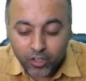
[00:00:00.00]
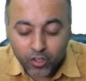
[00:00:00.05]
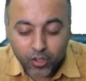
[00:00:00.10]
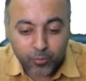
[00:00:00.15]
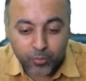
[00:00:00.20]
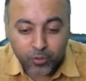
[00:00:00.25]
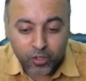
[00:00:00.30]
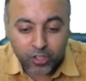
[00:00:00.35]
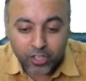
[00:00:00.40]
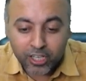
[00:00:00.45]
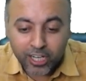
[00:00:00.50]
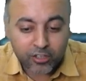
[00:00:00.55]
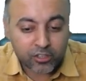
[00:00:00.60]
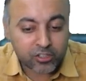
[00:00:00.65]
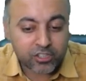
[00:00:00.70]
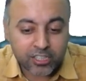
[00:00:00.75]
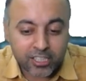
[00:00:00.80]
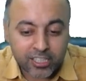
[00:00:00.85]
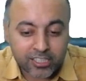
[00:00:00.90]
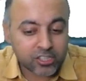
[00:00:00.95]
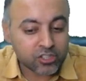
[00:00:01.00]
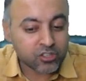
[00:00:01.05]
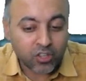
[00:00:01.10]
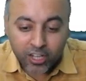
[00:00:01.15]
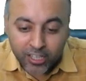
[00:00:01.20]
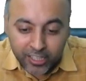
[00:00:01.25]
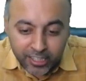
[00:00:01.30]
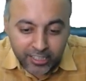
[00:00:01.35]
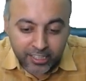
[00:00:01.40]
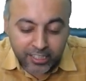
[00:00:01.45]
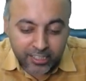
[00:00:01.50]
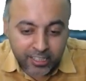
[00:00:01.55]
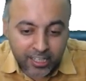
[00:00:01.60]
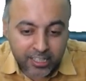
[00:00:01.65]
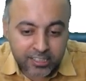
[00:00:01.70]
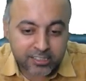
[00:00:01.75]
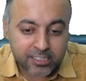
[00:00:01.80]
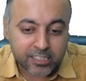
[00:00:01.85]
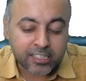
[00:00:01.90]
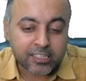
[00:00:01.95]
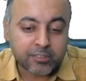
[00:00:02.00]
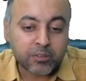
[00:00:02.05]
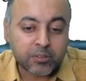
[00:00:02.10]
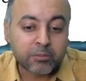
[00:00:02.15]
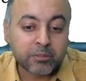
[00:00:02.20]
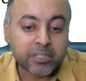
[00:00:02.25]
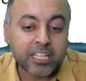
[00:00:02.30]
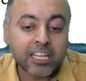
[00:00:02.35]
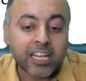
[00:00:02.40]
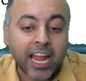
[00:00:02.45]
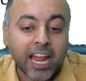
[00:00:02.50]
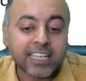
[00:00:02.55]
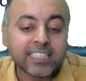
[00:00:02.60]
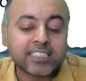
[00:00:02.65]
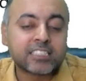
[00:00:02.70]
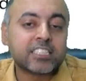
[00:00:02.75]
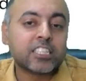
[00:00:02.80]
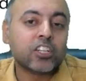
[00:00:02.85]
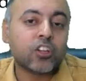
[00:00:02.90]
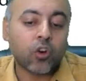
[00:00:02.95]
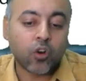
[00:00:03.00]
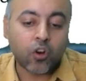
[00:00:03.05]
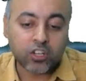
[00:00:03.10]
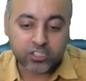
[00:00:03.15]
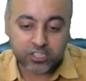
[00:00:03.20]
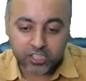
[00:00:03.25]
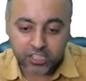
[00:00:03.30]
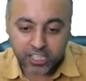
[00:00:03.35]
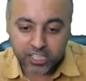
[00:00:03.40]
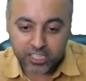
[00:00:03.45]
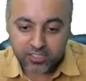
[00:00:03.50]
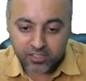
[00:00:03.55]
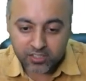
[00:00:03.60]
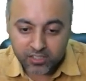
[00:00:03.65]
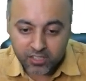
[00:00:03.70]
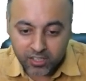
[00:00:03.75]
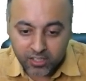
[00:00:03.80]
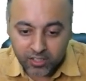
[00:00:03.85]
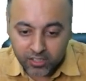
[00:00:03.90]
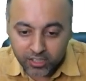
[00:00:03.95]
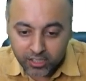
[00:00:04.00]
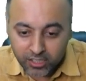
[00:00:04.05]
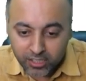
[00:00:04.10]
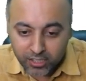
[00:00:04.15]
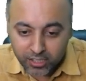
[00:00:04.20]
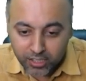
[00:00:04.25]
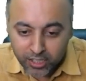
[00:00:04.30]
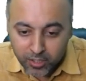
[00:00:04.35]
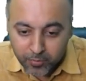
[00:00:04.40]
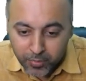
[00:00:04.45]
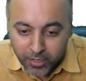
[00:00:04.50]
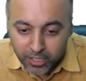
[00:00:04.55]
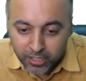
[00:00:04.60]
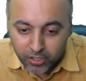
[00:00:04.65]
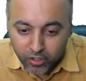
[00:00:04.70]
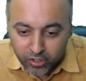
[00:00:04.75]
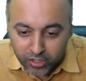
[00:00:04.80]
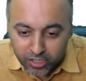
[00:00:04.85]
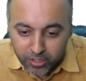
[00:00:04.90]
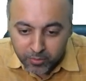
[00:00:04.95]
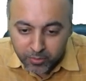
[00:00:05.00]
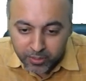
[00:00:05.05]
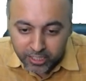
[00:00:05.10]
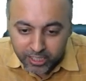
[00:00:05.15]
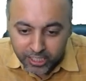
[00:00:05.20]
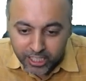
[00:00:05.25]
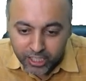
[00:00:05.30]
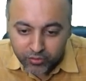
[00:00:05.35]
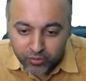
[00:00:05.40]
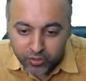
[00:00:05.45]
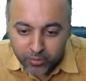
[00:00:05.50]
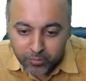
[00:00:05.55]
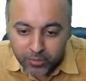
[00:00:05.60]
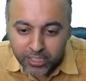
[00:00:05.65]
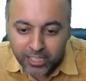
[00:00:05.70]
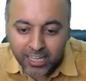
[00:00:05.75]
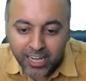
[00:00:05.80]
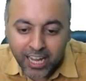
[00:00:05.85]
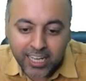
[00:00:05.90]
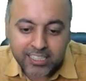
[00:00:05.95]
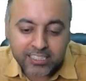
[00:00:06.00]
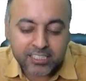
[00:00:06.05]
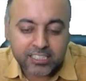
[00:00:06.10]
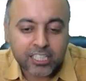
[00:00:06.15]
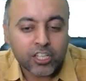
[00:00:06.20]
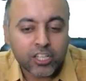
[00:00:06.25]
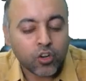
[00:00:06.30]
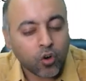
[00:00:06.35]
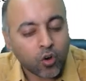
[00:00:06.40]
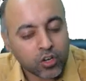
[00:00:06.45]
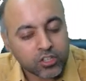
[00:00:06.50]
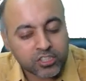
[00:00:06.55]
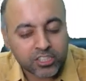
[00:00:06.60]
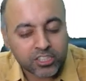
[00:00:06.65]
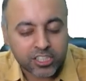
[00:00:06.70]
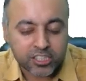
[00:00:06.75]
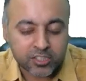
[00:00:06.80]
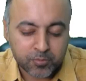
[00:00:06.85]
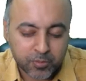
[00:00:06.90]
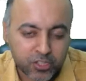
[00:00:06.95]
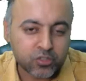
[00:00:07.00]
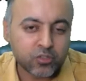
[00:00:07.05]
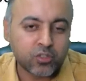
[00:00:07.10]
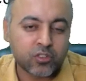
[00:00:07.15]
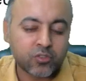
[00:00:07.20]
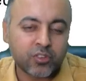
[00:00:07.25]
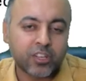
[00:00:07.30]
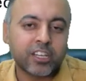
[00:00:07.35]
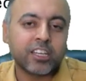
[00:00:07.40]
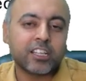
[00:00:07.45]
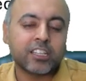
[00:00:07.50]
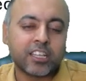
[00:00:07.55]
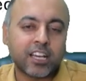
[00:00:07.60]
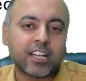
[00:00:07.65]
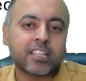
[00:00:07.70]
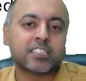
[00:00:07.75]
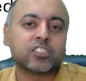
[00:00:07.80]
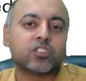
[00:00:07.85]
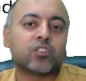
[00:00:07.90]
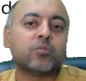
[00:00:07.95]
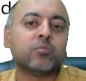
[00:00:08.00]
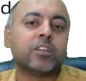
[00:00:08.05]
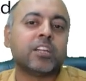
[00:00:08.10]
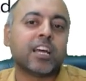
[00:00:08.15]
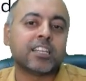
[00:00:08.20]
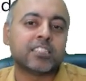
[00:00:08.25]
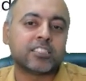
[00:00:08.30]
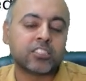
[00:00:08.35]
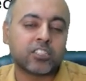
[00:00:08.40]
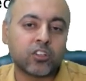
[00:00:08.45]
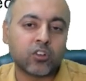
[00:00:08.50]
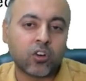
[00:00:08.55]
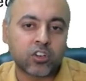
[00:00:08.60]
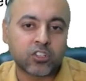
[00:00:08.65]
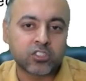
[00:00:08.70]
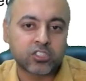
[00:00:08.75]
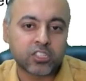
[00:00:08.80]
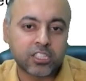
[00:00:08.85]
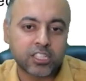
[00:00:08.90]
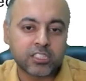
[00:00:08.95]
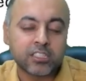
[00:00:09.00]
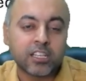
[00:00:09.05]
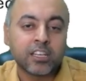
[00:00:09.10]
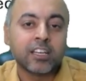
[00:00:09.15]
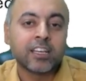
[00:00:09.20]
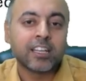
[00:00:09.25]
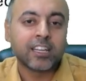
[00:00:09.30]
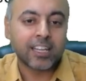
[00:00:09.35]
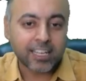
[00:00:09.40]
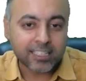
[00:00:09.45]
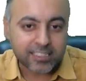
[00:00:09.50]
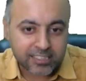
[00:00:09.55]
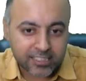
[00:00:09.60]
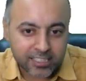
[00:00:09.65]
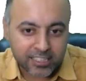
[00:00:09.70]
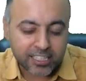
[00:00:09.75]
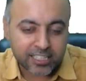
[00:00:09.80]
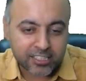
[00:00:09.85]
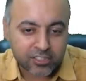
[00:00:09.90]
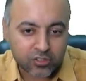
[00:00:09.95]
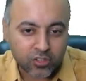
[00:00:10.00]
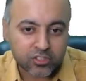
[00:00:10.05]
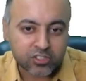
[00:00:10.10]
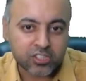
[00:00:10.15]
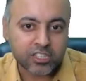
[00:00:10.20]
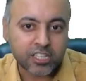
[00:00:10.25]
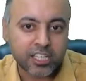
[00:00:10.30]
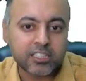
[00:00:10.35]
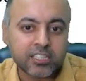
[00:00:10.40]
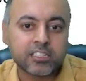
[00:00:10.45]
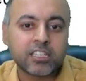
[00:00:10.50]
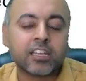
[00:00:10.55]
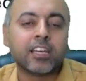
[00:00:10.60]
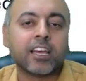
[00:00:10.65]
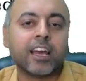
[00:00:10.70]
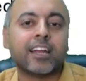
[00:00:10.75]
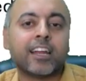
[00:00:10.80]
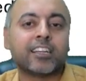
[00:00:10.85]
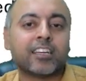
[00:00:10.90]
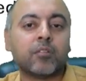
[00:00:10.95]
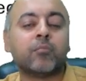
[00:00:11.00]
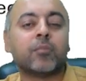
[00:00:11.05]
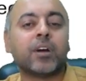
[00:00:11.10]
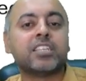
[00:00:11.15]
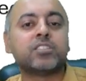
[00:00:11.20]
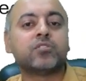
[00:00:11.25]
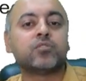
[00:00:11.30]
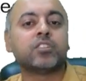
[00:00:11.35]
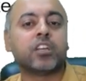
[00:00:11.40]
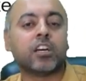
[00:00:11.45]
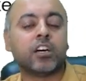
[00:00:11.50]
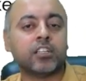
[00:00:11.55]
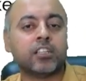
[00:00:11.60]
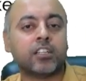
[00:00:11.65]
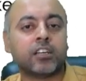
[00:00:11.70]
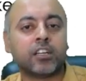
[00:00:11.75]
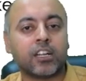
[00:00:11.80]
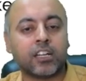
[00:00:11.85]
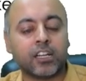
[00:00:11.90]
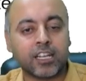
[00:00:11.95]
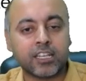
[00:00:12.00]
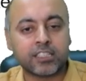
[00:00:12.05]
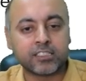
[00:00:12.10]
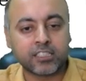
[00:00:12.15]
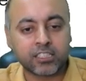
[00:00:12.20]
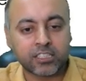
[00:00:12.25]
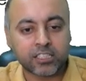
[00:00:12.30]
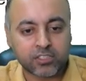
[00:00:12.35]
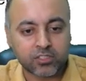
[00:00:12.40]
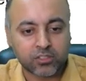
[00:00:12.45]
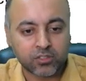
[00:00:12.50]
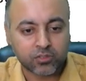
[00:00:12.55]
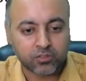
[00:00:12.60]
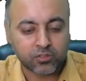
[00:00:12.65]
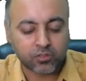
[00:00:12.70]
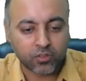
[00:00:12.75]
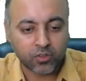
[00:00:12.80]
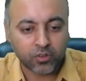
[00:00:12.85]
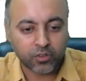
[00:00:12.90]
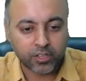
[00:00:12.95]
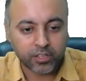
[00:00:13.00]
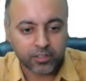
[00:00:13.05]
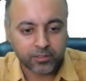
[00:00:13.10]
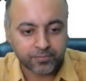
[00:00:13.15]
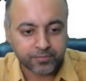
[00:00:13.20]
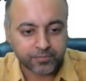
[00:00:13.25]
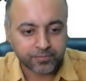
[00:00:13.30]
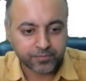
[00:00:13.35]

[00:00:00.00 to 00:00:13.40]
No, prolyl hydroxylase is not the correct answer. It will be the lysyl oxidase. Dr. Diwali, it will be lysyl oxidase. Please don't worry. The answer will be lysyl oxidase. Lysine gets oxidized and combines with other lysine residues. Okay.